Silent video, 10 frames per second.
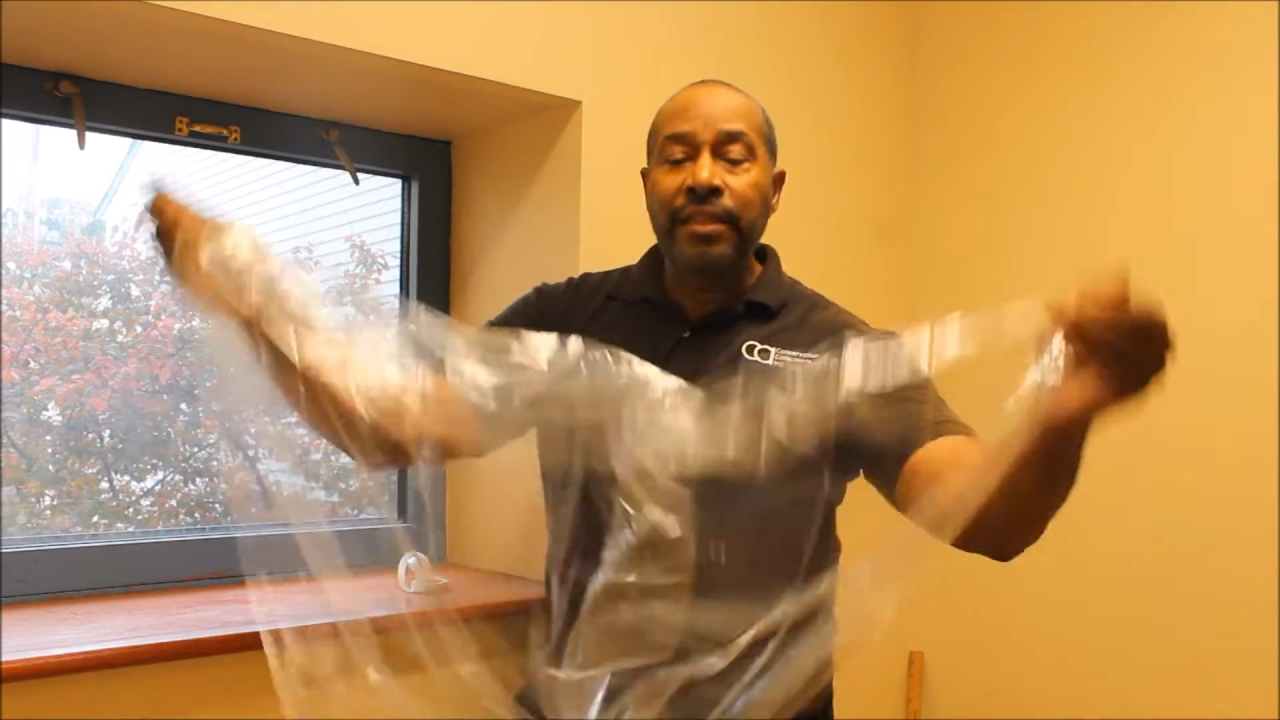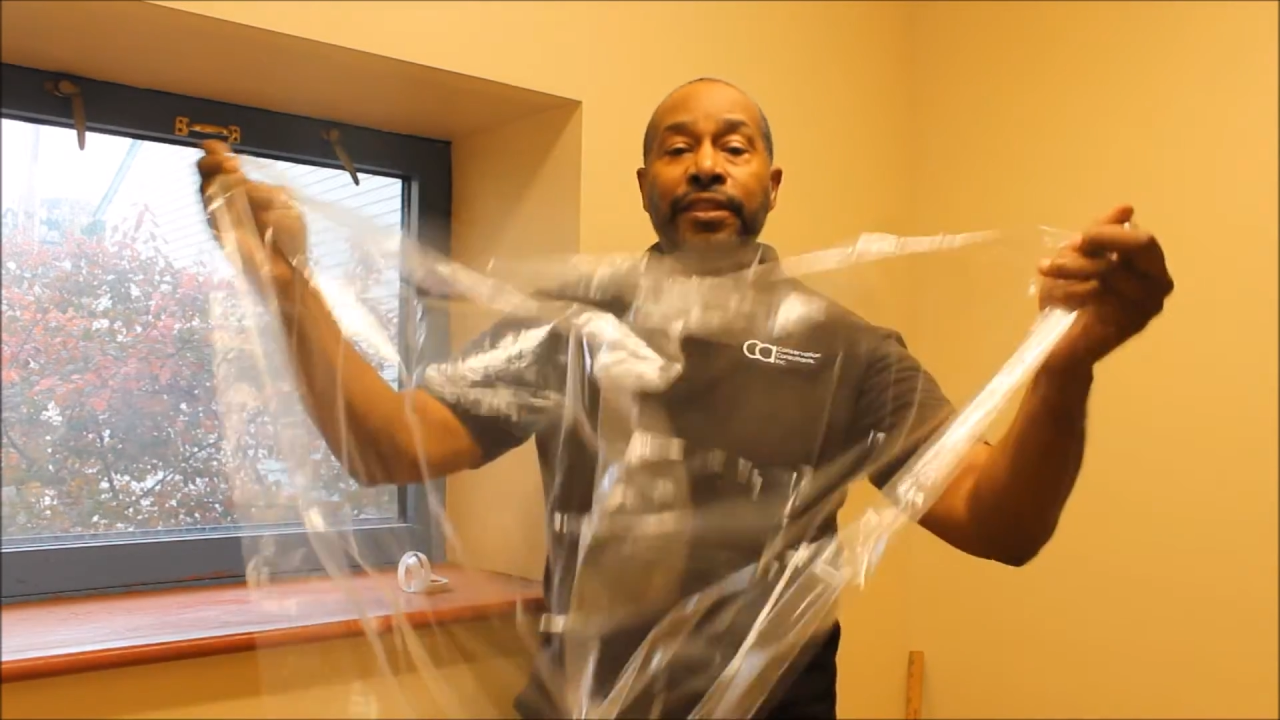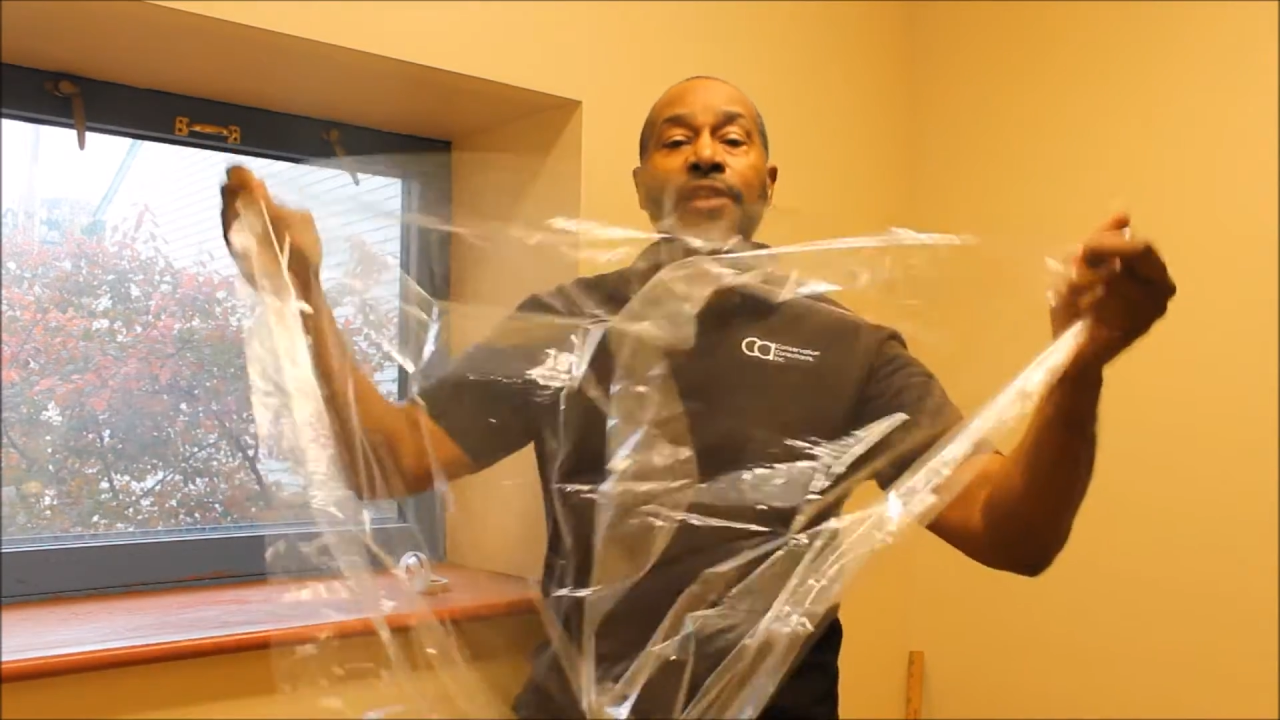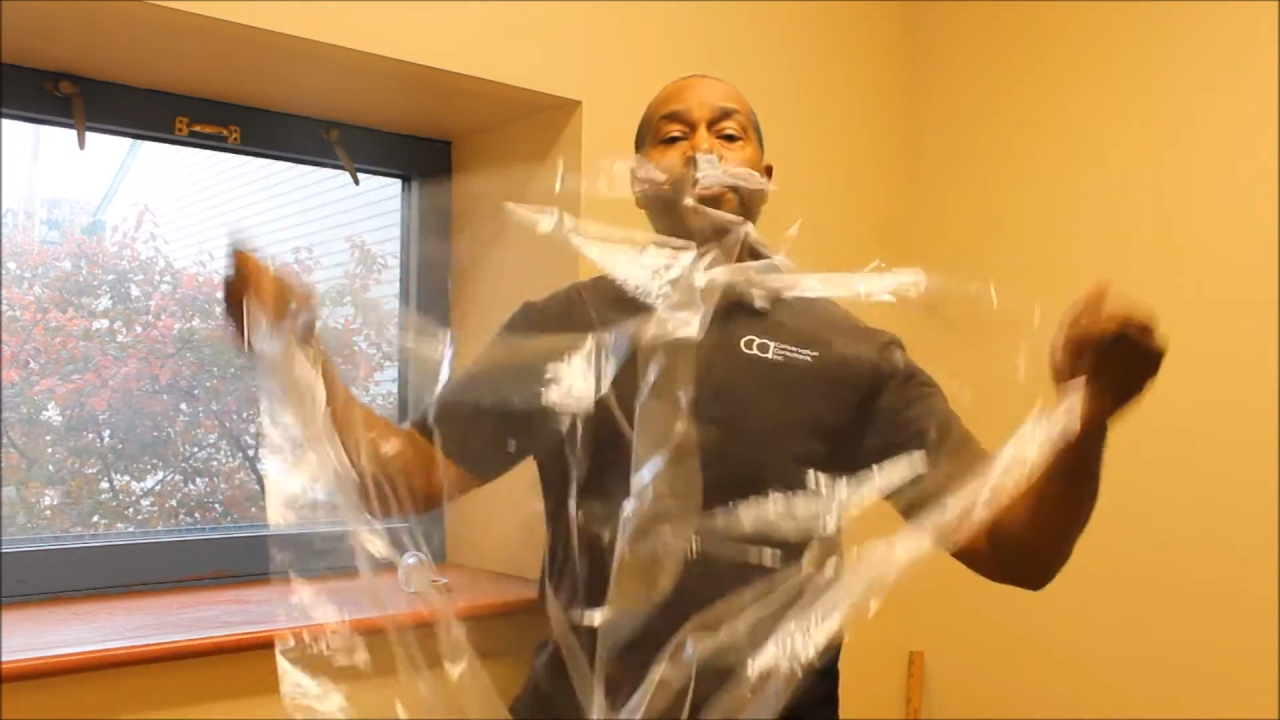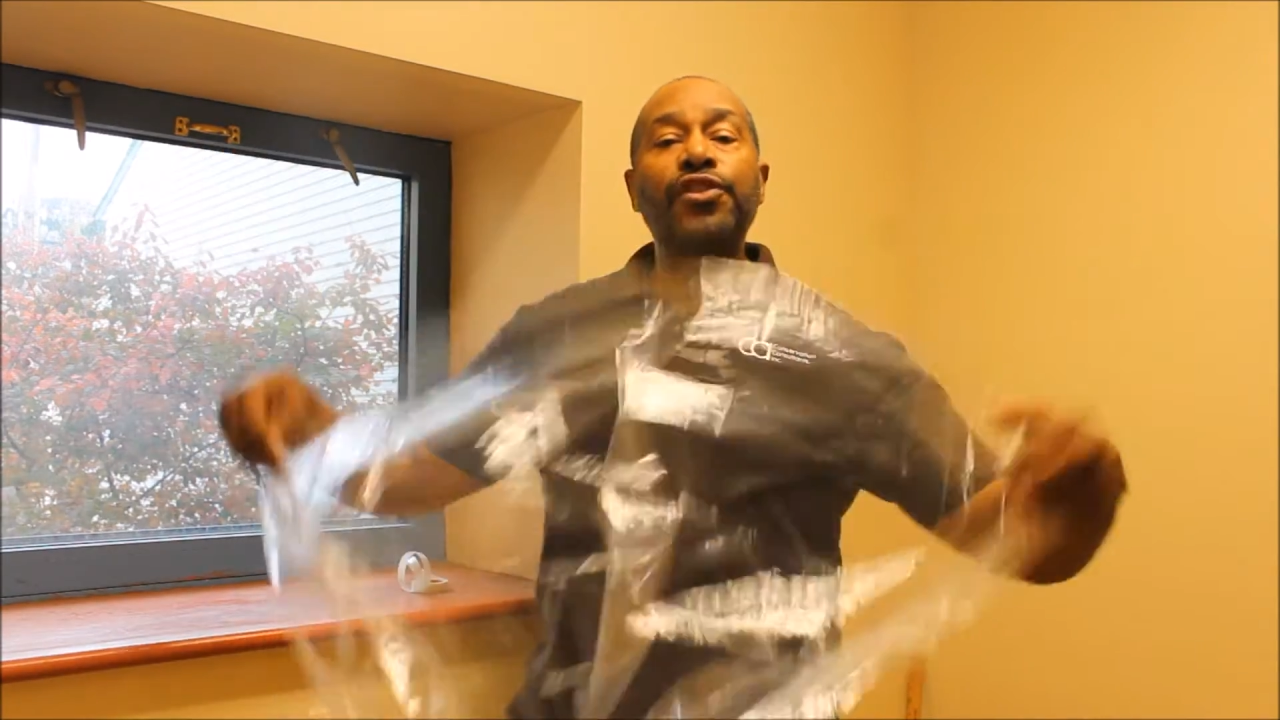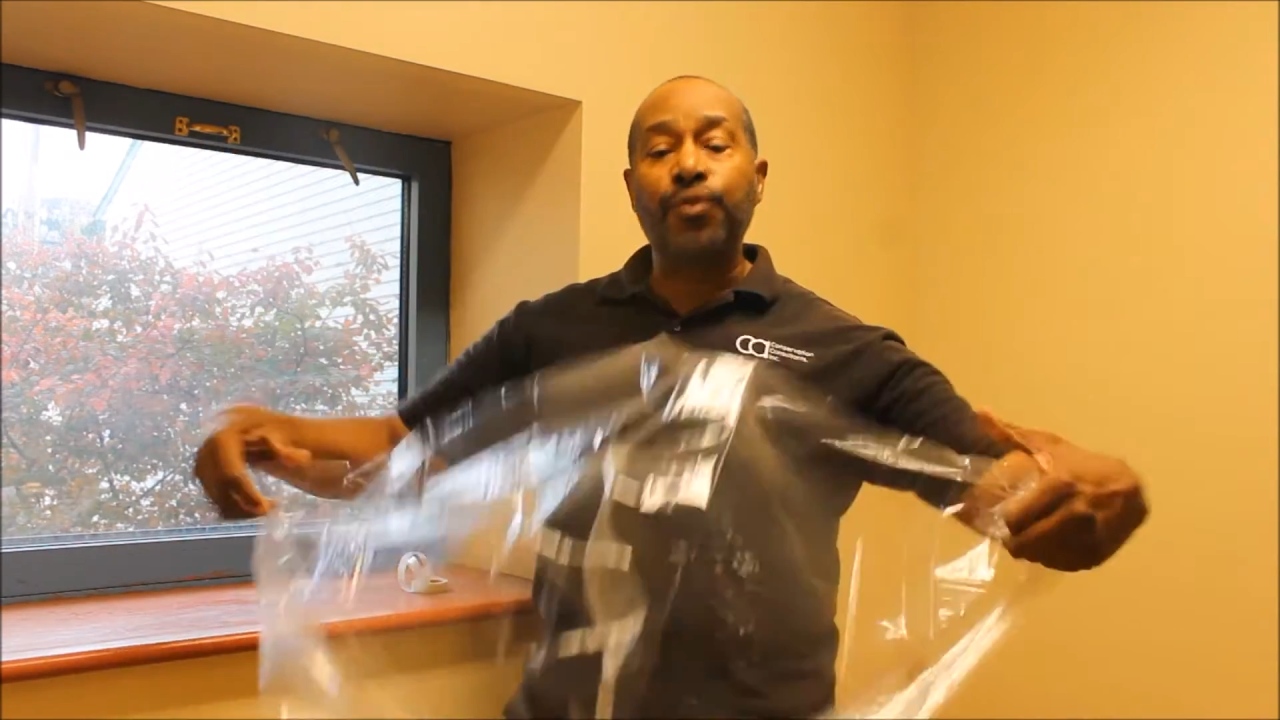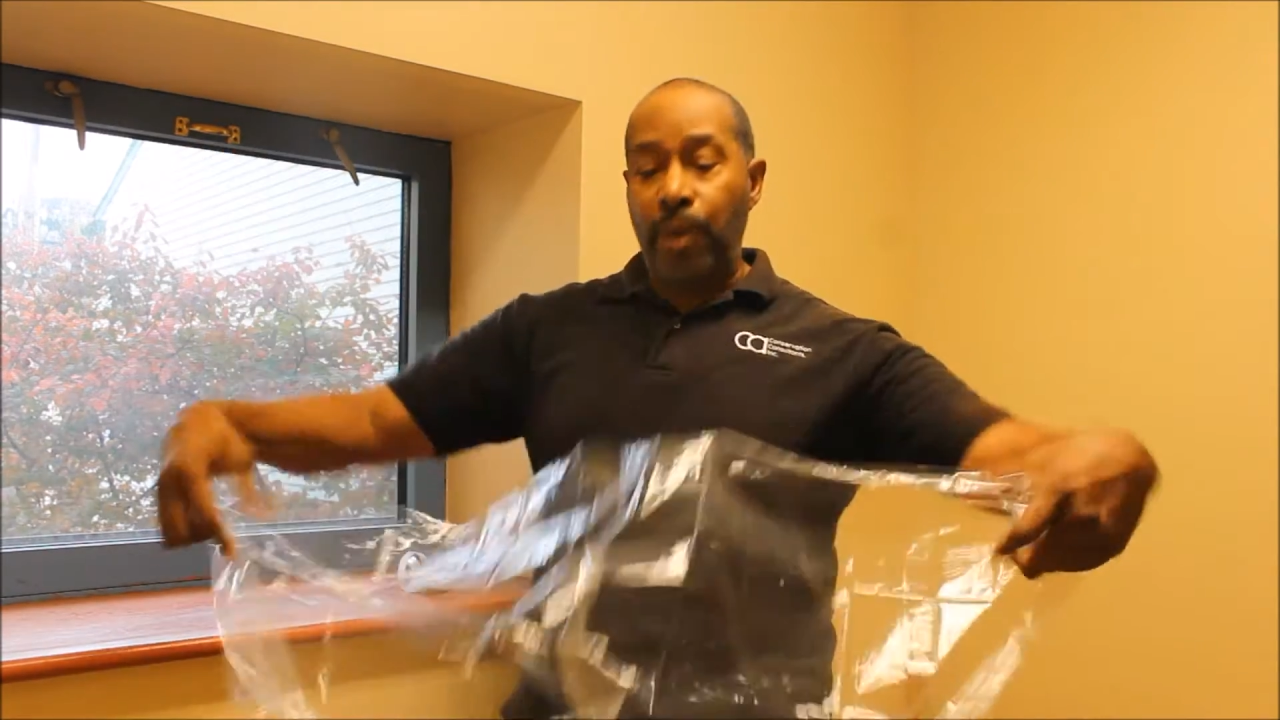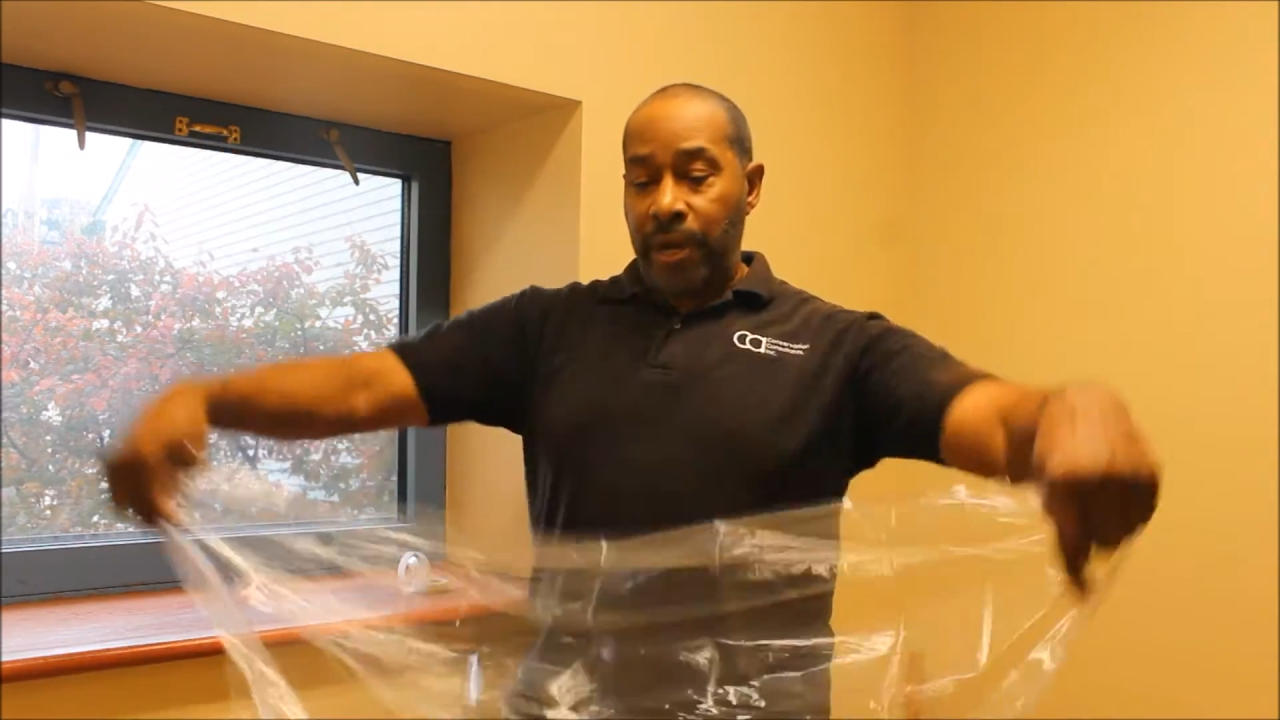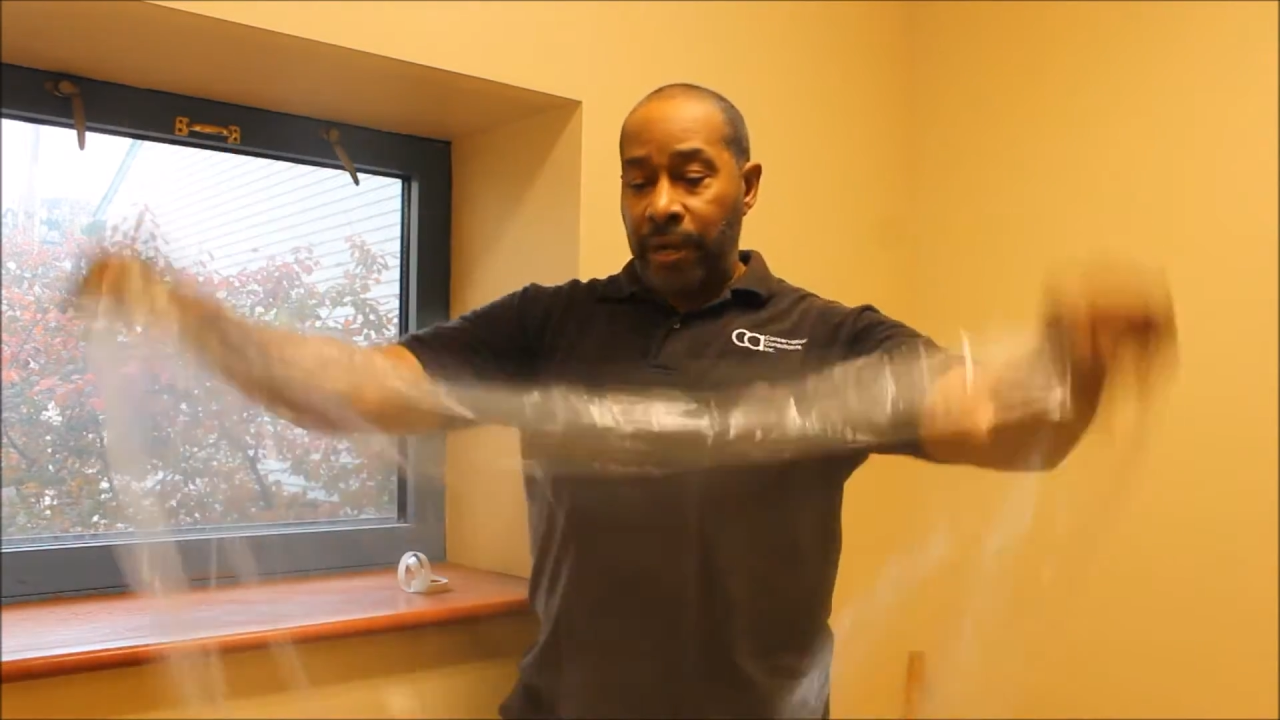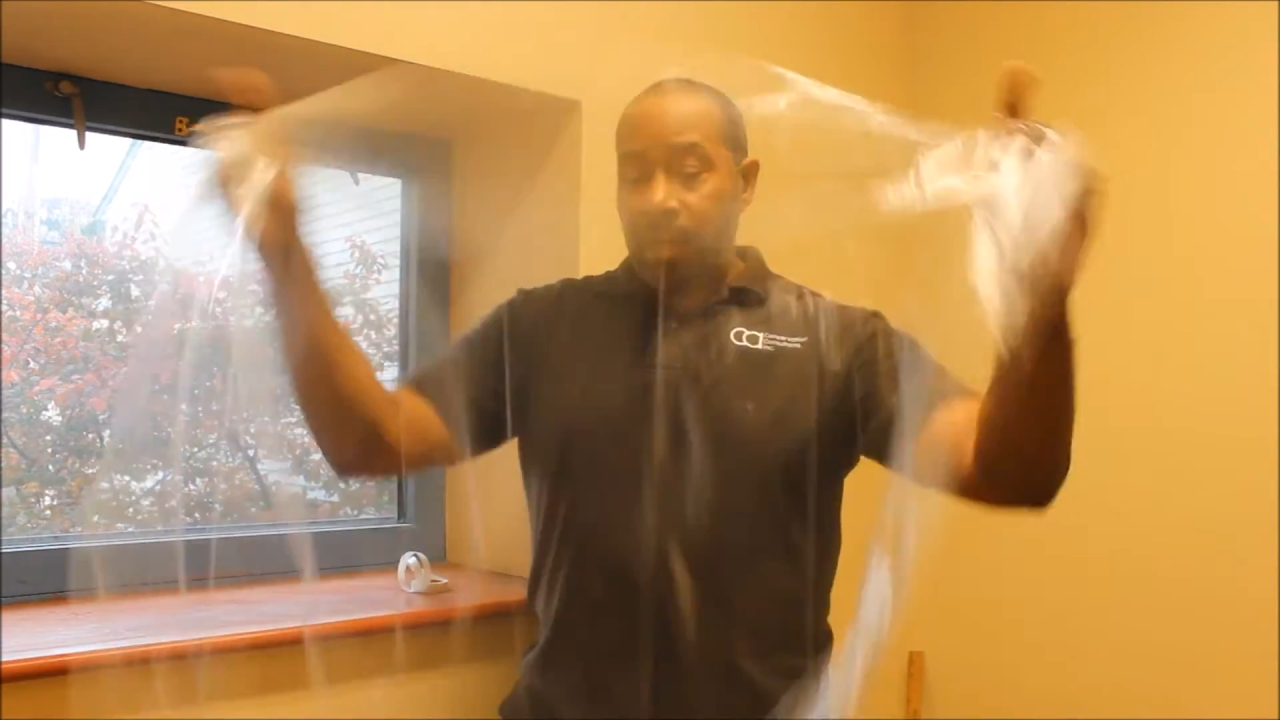this is
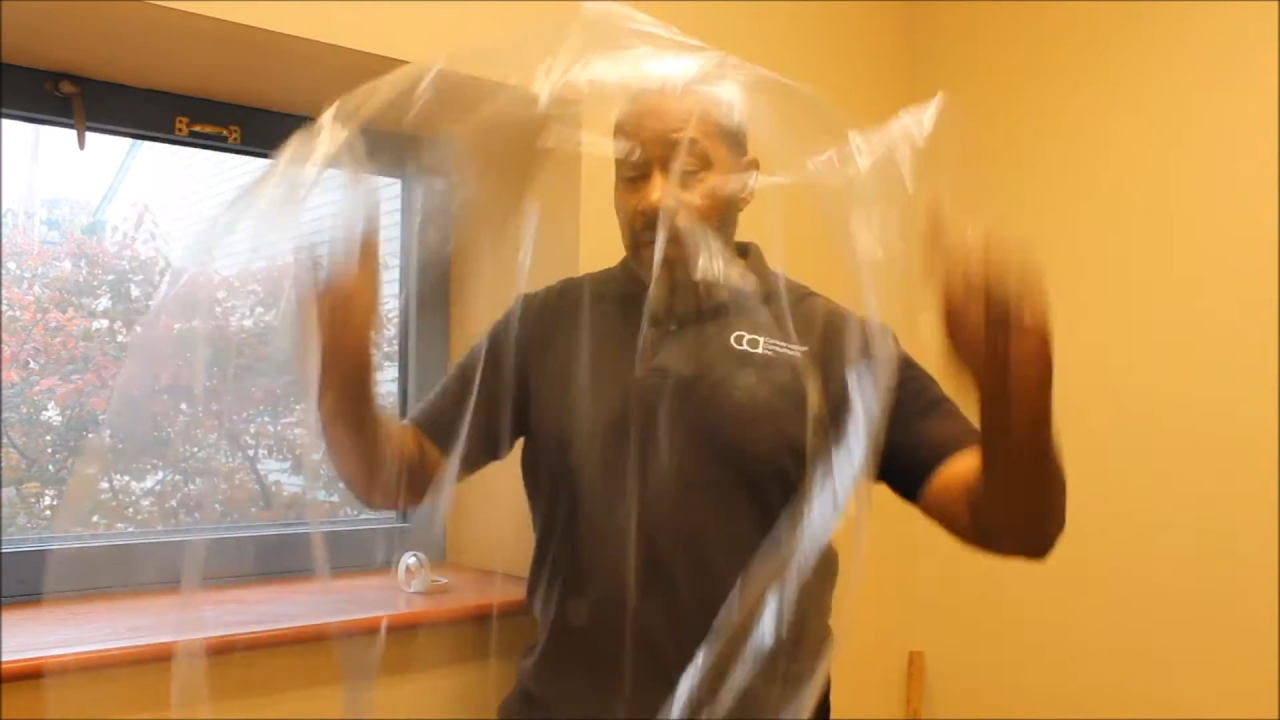where